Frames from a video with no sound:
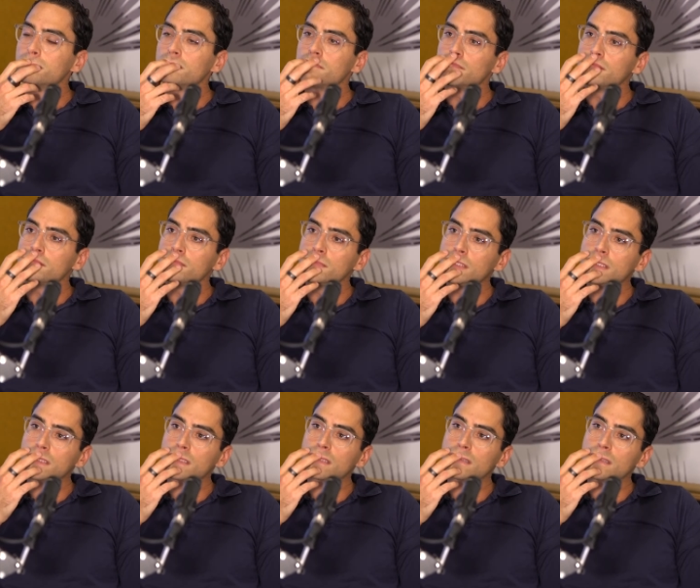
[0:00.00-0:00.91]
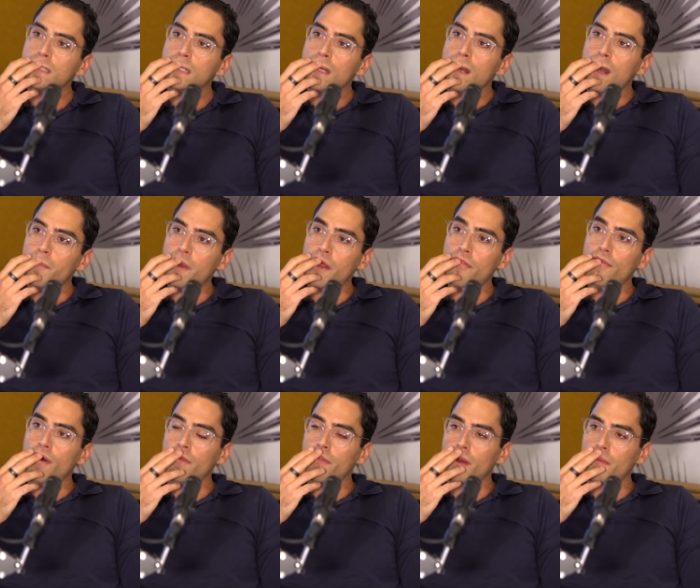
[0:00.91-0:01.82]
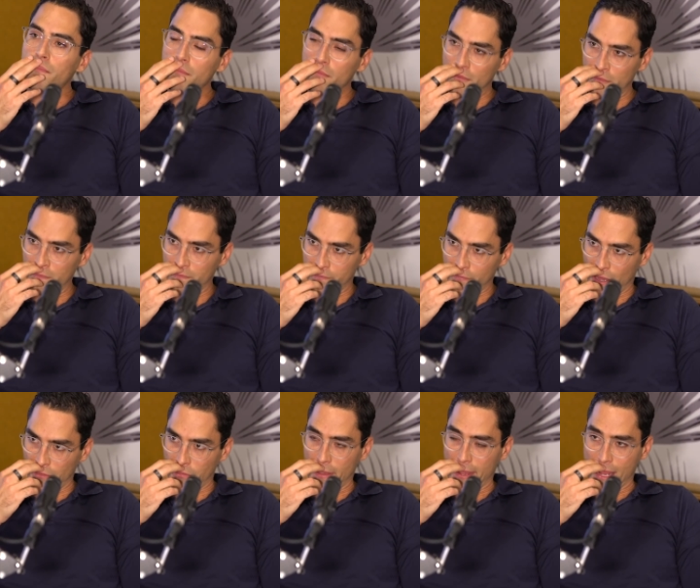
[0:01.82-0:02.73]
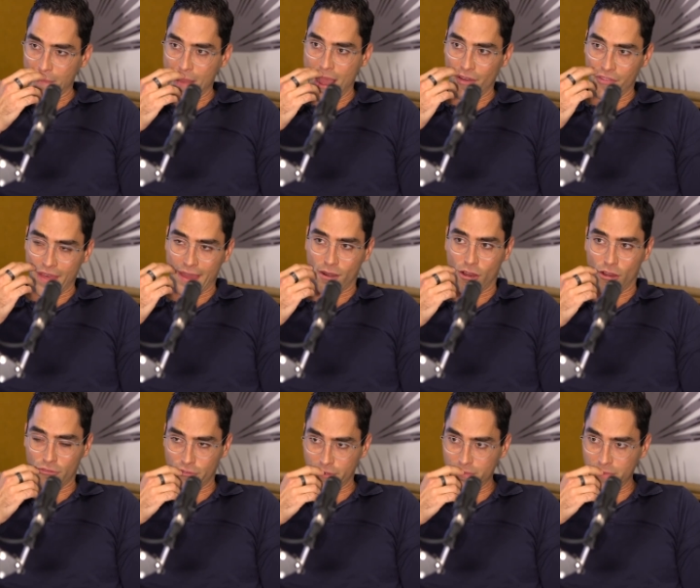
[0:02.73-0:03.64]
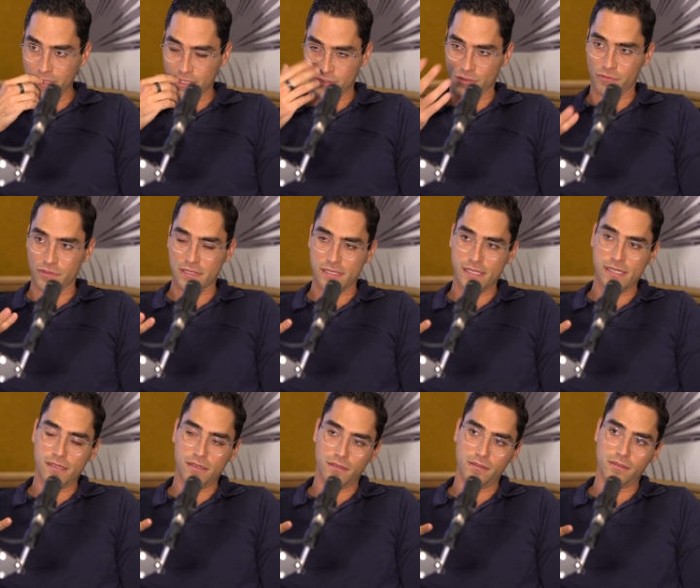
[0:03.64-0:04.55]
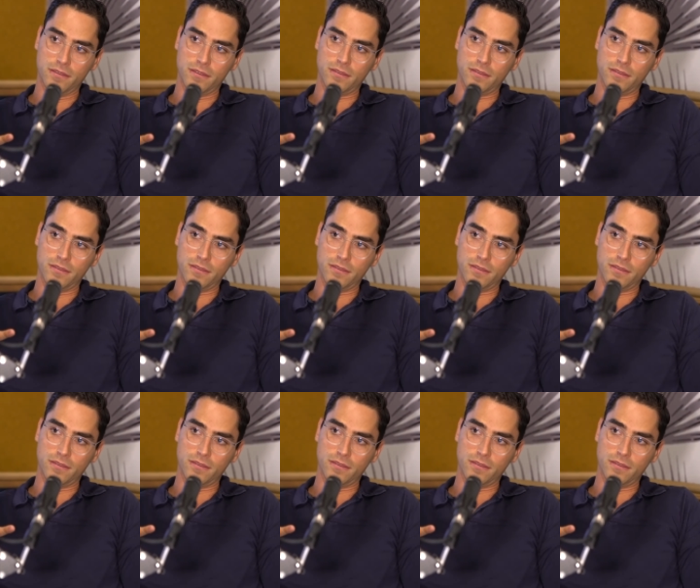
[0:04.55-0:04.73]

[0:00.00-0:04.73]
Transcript: successful? Yeah, I mean, I, th I, I, I think about that often, because obviously